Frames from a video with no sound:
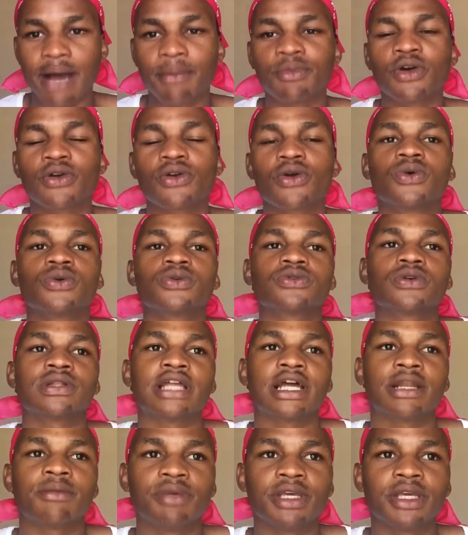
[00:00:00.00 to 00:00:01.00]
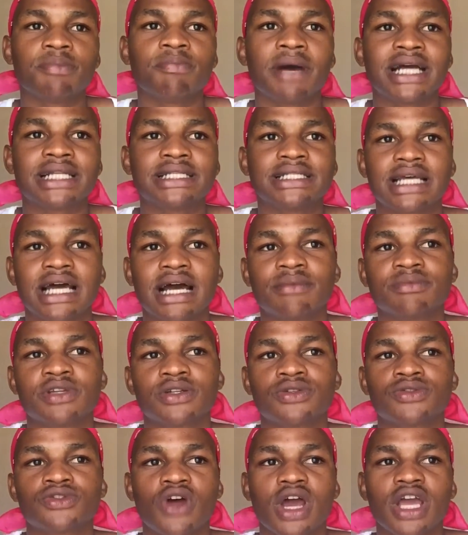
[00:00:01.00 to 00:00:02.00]
I'm not also that big, but I'm
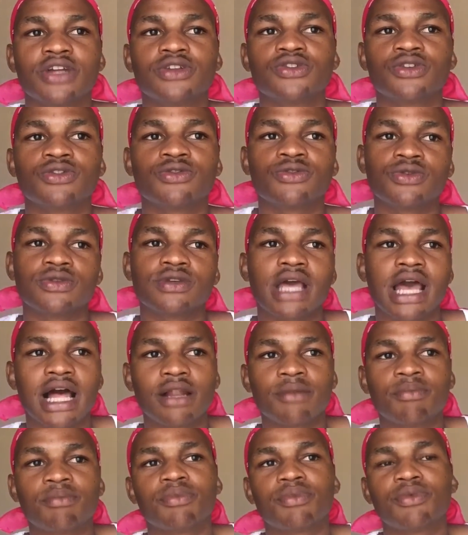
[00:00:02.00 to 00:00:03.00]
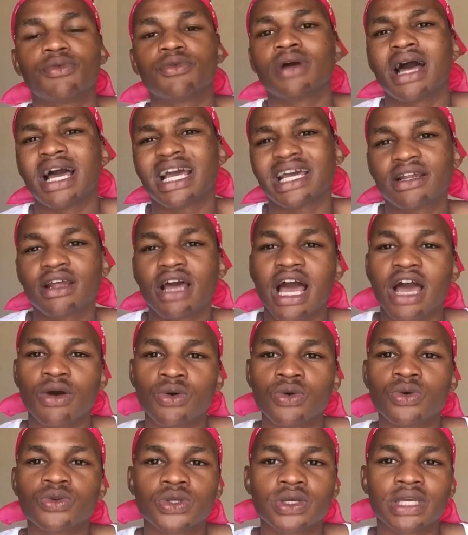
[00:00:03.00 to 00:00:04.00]
just trying to help. I
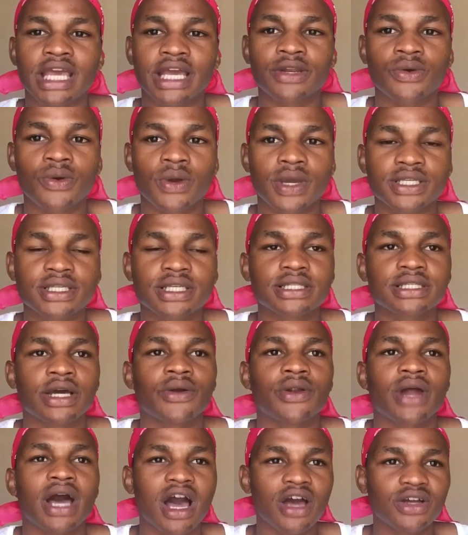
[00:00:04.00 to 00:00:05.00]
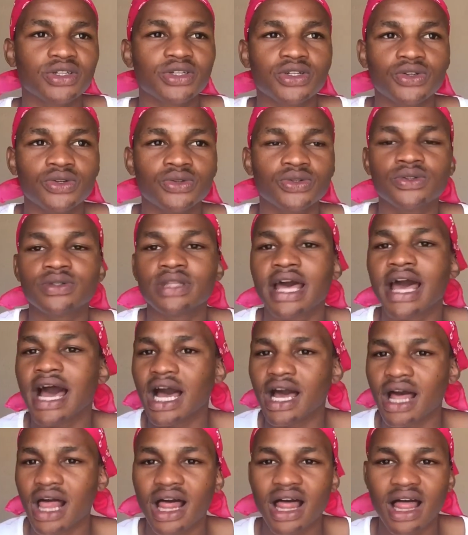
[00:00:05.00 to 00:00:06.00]
also get questions on how do you do that?
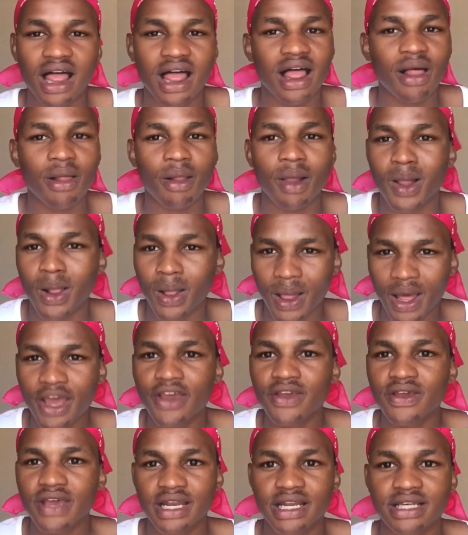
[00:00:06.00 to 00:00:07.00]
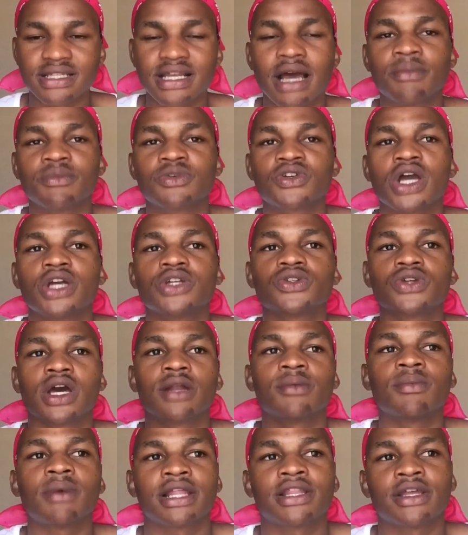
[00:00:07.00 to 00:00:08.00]
How? And I said, I'm trying to
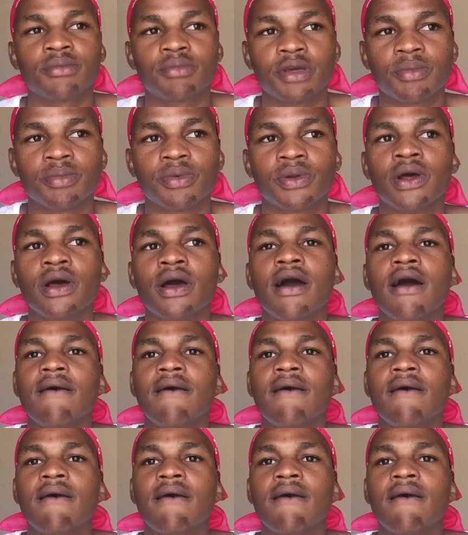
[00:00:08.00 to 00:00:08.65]
help other people.